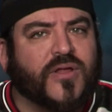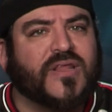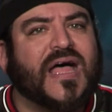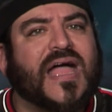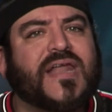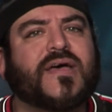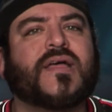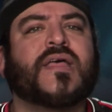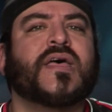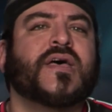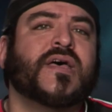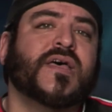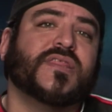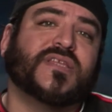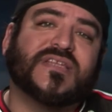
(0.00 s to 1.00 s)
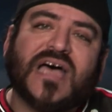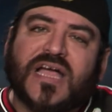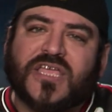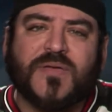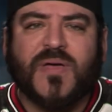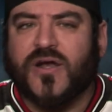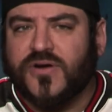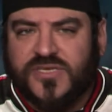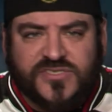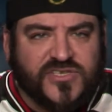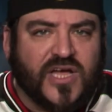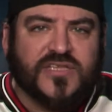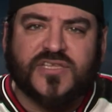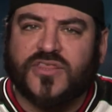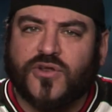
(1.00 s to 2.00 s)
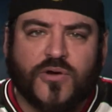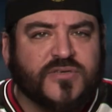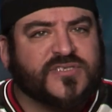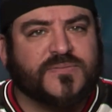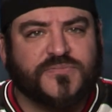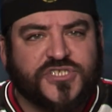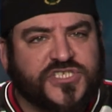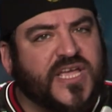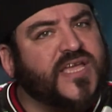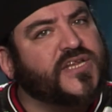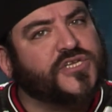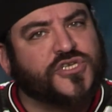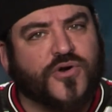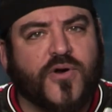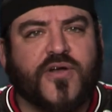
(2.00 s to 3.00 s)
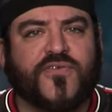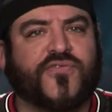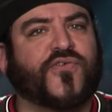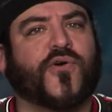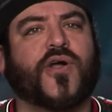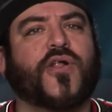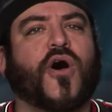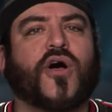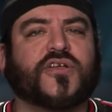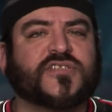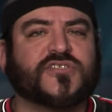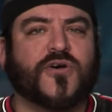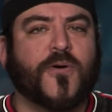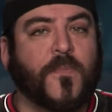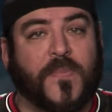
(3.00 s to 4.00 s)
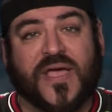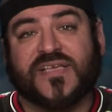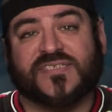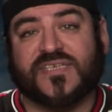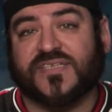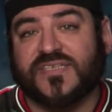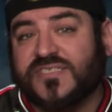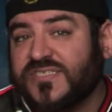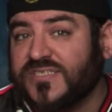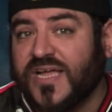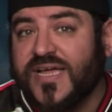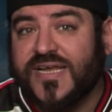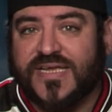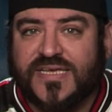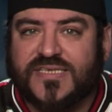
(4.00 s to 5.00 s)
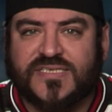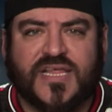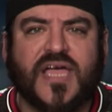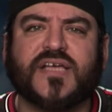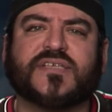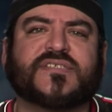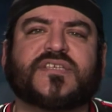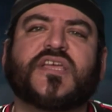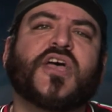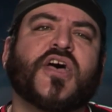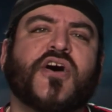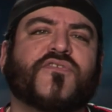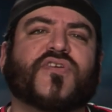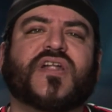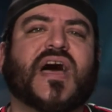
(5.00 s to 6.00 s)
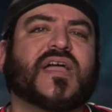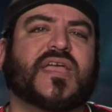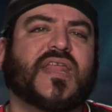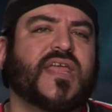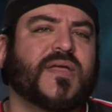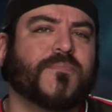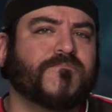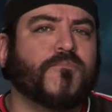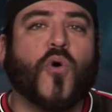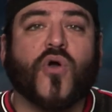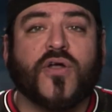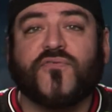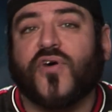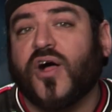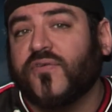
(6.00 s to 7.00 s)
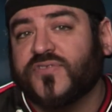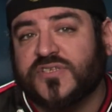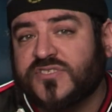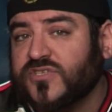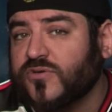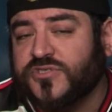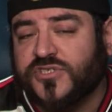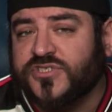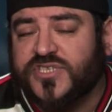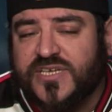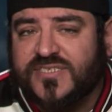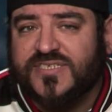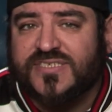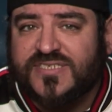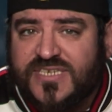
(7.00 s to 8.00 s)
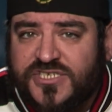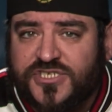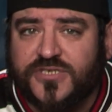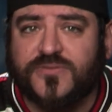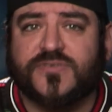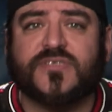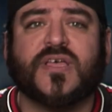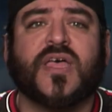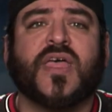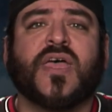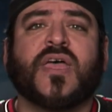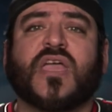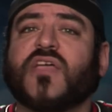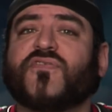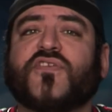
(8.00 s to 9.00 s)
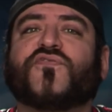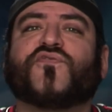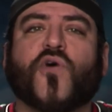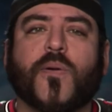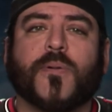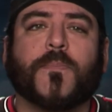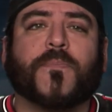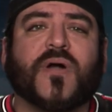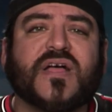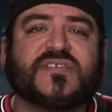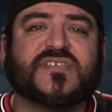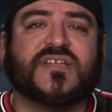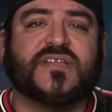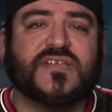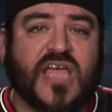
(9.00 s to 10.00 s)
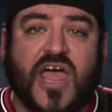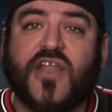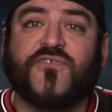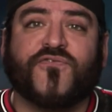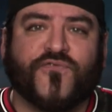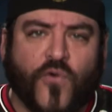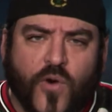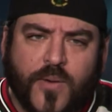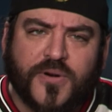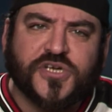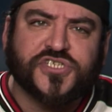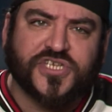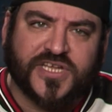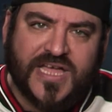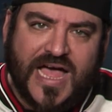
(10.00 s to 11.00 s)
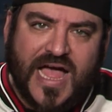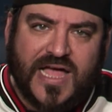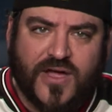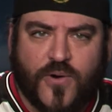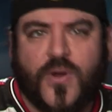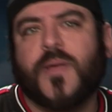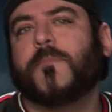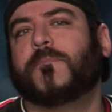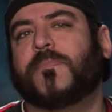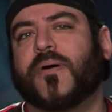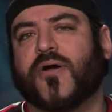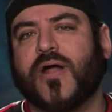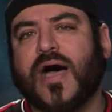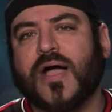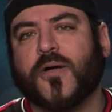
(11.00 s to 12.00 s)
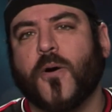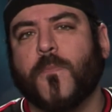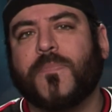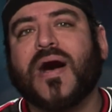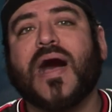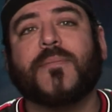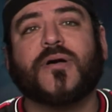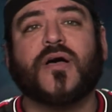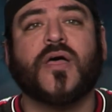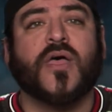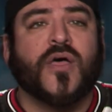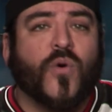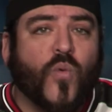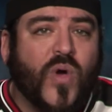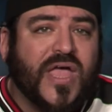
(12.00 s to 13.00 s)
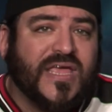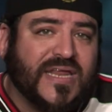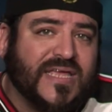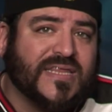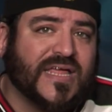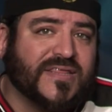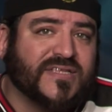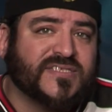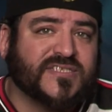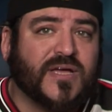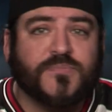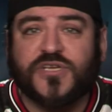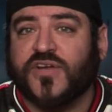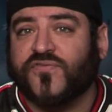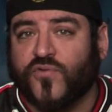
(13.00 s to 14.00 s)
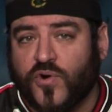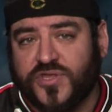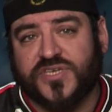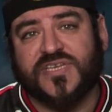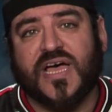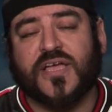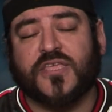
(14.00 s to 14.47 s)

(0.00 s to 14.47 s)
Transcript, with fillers: Carolina, the documentary sought to throw some shade at Jordan for it, also basically slighting his legacy for not getting more involved in social justice issues. Even former president and former Chicagoan Barack Obama weighed in on the subject for the